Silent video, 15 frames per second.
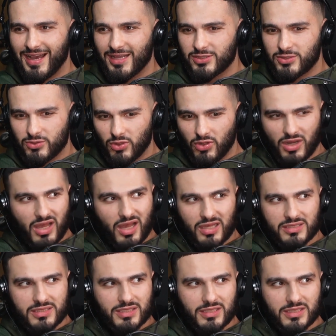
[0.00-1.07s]
um, I do not like
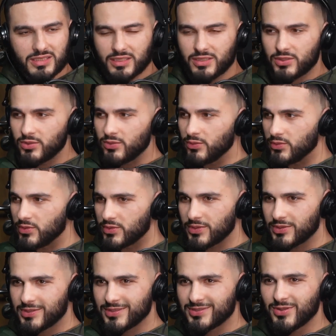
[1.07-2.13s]
unsolicited nudes.
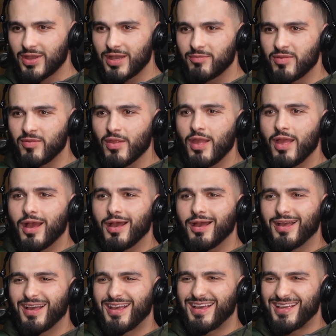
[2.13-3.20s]
This is not happening. Who
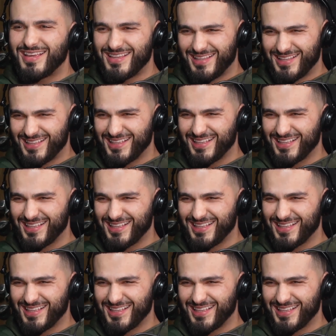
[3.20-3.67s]
said nudes?